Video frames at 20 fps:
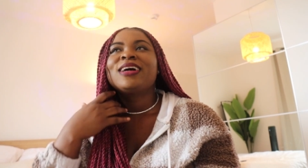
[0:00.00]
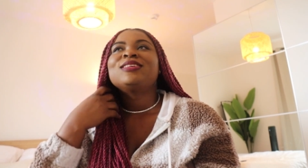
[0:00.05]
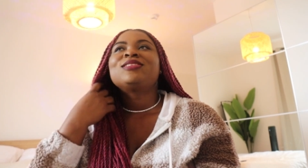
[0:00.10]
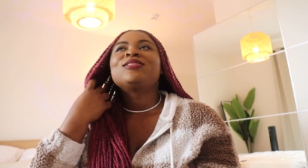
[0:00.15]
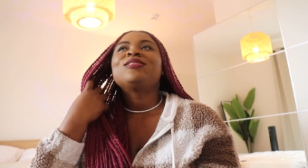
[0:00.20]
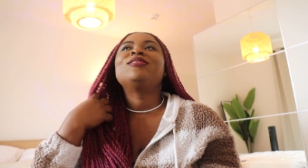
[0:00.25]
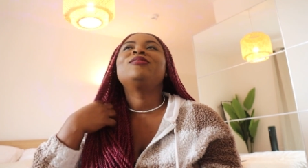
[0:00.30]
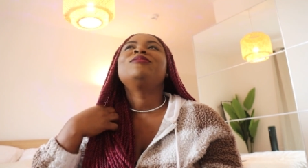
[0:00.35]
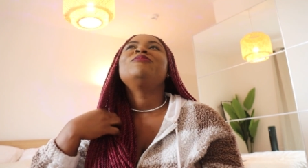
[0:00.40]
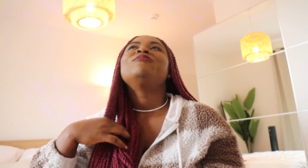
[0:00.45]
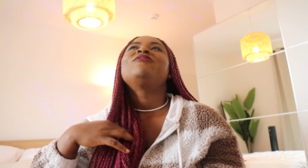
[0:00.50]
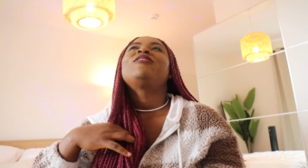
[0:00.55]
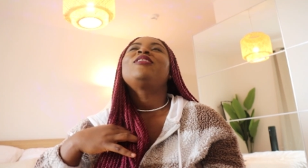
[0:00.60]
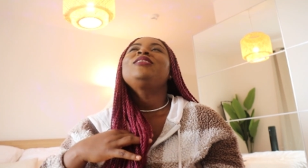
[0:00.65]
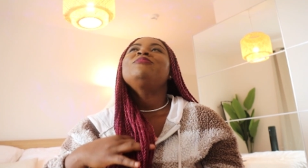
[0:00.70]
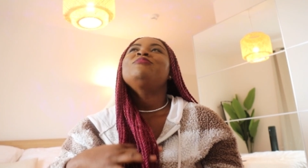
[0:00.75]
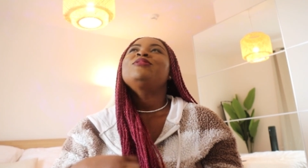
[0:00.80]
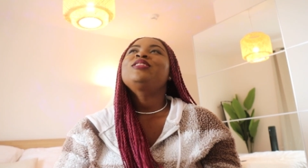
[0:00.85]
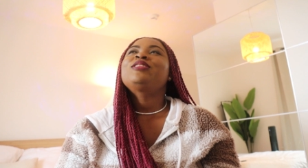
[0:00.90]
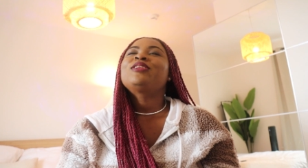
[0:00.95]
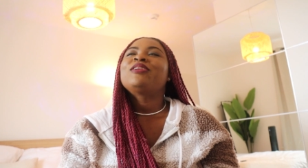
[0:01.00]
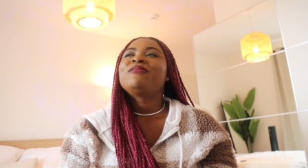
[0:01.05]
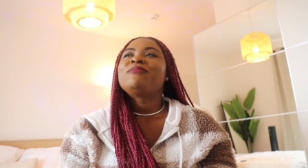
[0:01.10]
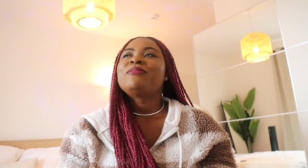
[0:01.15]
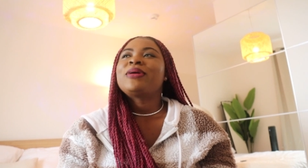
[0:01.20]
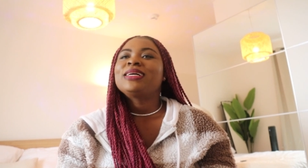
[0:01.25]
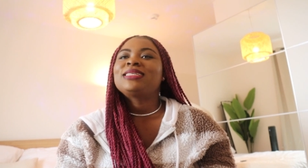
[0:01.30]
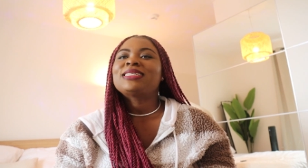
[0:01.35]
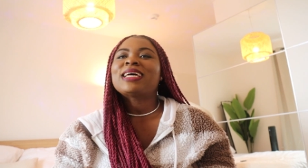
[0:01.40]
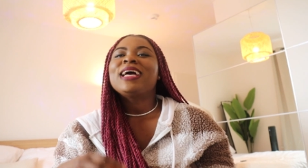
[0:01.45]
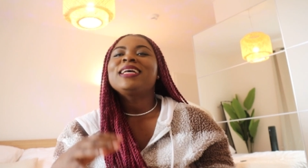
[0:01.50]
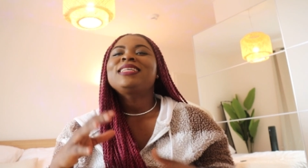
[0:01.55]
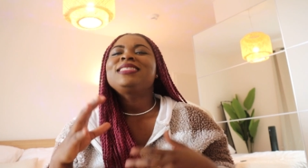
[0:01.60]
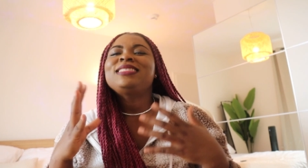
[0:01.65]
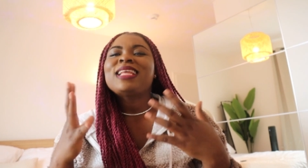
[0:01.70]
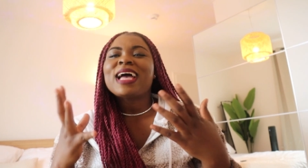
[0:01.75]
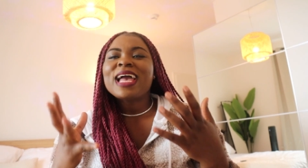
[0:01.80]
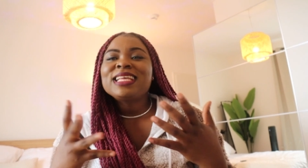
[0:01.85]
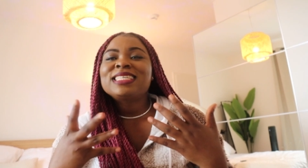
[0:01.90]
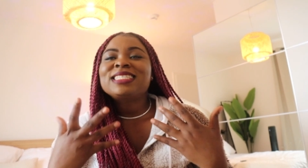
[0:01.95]
So for the month of March, I
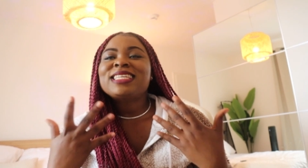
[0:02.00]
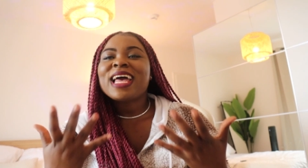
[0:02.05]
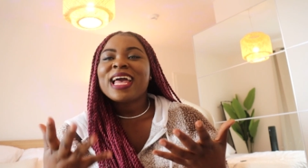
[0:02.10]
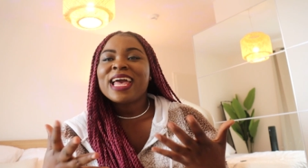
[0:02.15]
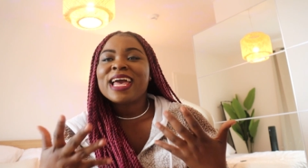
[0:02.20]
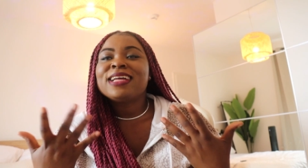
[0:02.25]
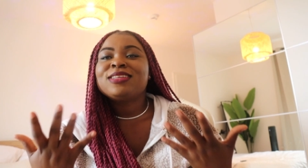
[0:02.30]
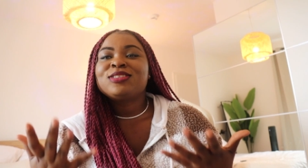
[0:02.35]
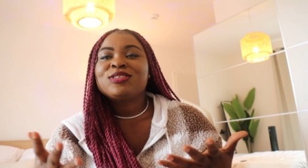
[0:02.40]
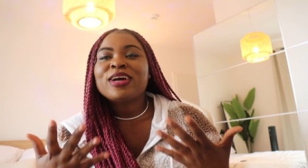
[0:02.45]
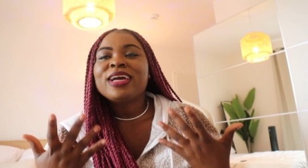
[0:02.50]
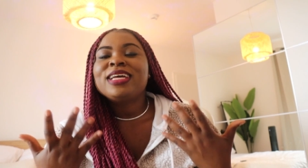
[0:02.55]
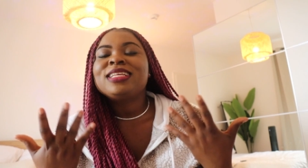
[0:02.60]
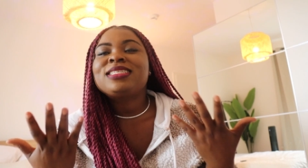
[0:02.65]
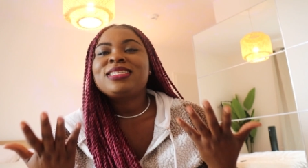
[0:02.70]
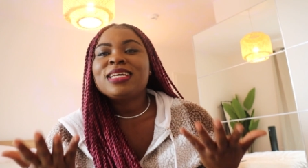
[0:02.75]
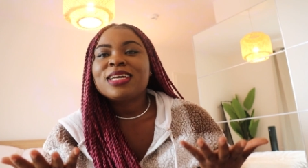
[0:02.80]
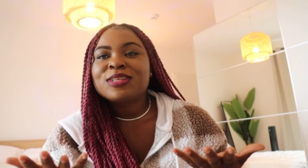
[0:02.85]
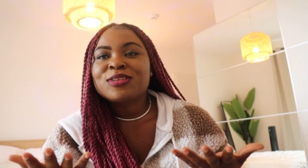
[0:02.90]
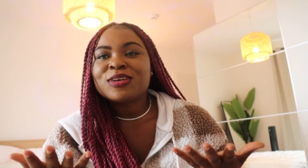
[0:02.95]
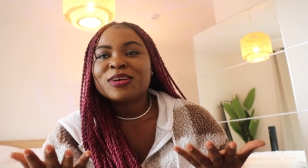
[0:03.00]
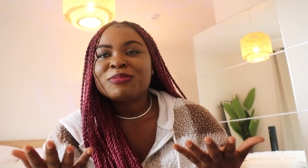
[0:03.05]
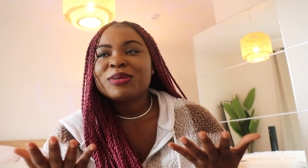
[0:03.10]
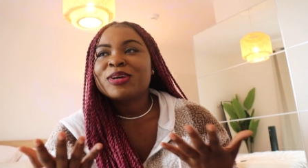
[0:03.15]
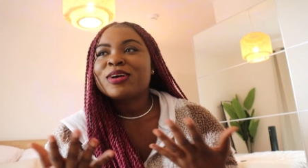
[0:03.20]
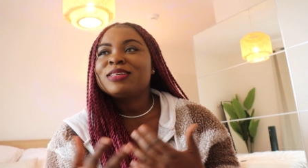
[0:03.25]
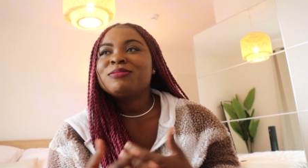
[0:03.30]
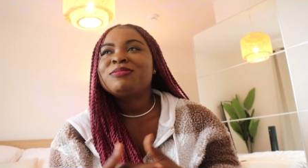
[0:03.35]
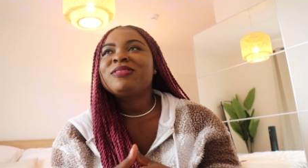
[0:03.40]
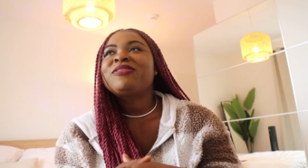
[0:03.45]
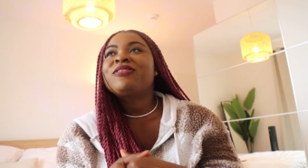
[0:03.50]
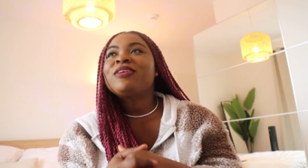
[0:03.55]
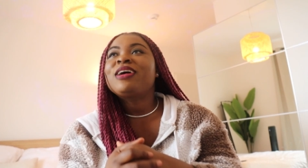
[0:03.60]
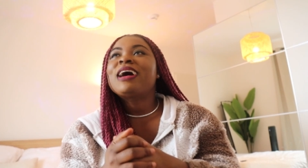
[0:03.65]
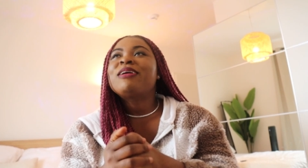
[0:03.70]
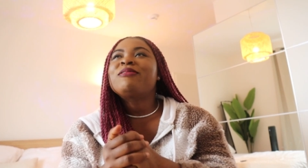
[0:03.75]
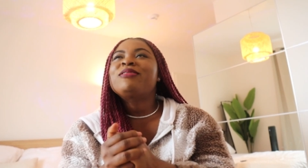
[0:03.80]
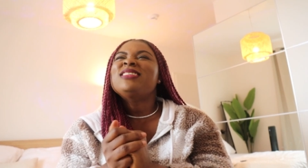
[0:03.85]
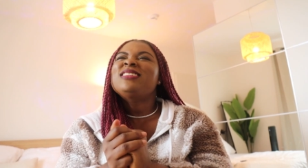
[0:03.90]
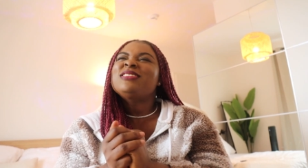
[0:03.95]
started enjoying TikTok, because before
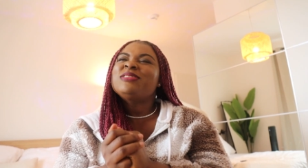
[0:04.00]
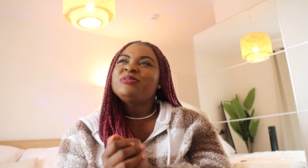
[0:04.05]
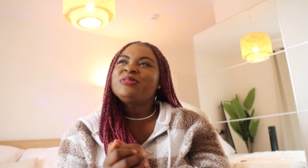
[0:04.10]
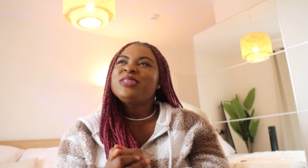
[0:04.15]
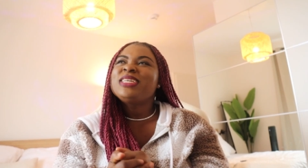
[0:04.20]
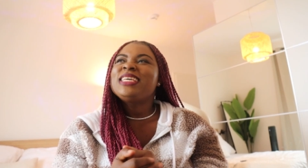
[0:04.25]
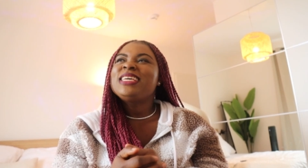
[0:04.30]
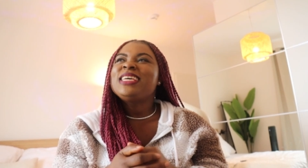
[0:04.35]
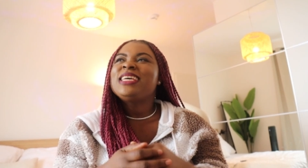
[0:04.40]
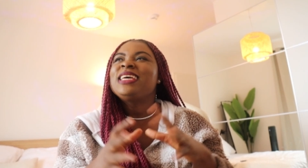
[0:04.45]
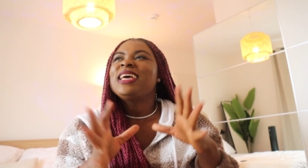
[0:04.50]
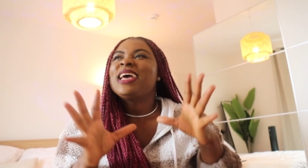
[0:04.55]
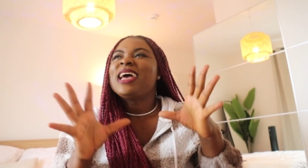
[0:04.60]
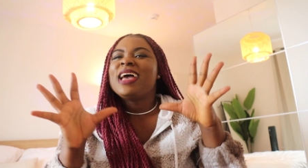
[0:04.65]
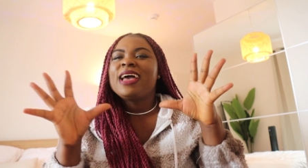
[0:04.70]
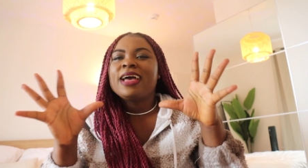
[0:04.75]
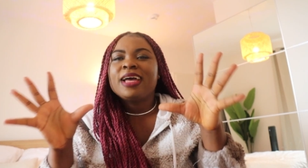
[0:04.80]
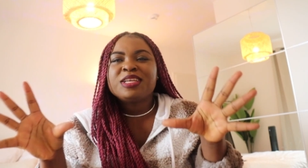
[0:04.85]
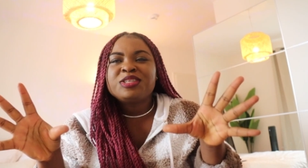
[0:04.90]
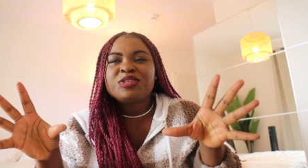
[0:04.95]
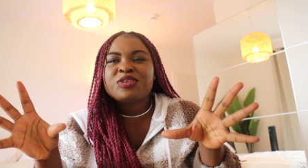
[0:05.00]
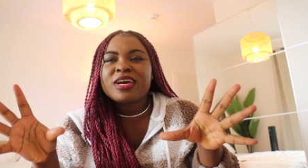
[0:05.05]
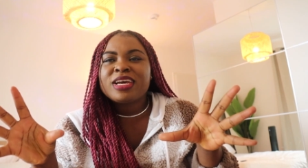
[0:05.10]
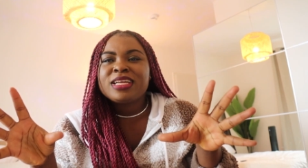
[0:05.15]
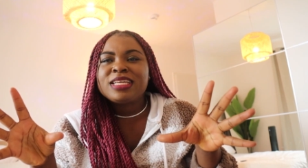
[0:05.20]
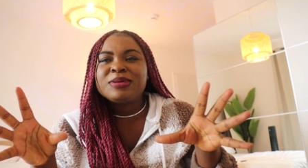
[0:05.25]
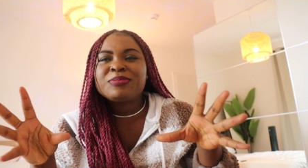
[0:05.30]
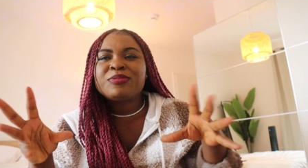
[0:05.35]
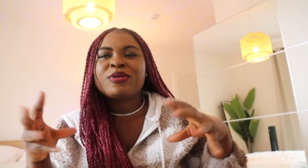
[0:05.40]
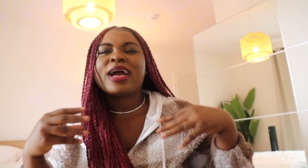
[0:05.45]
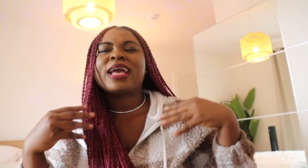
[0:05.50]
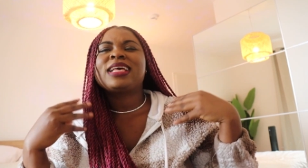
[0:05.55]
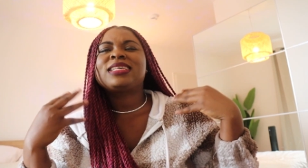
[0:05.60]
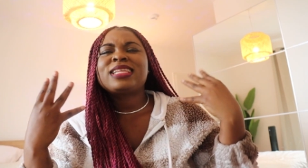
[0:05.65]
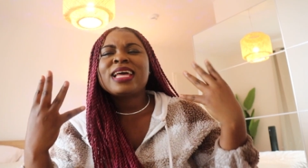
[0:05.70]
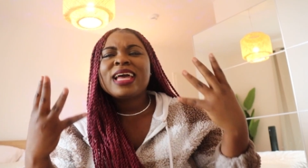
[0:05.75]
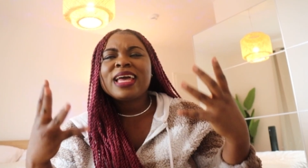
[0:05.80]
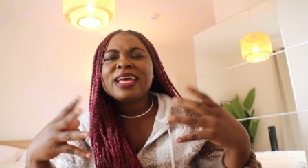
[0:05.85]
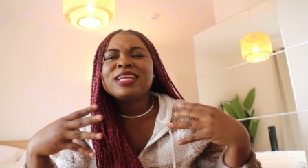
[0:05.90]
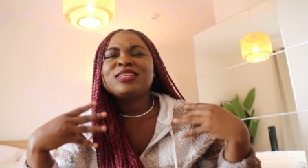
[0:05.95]
I wasn't really enjoying it, but I
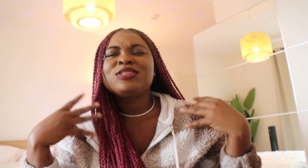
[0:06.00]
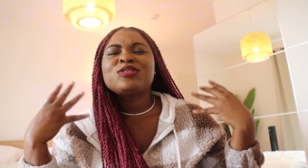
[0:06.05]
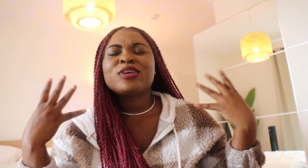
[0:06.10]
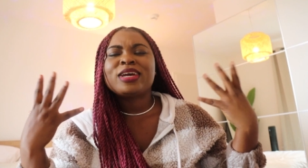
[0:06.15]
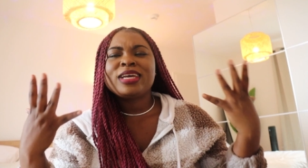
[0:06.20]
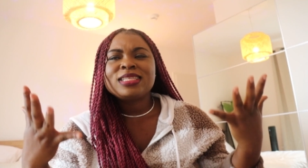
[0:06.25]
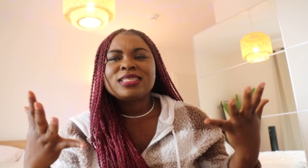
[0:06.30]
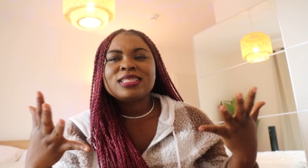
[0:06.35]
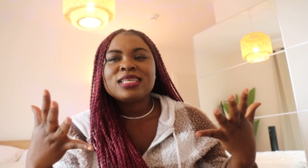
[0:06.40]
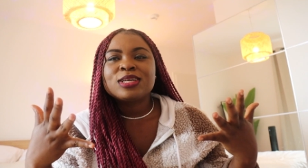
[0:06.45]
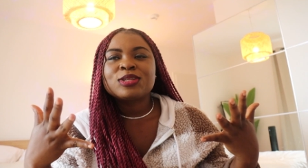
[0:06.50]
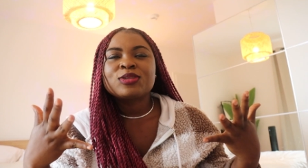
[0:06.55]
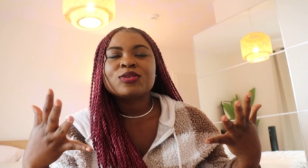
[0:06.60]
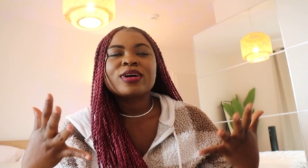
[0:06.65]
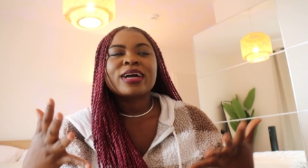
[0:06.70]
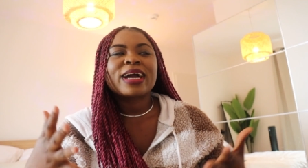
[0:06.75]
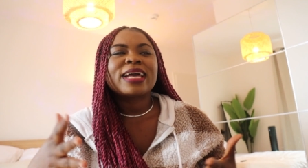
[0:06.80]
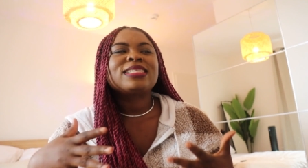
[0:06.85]
started enjoying TikTok.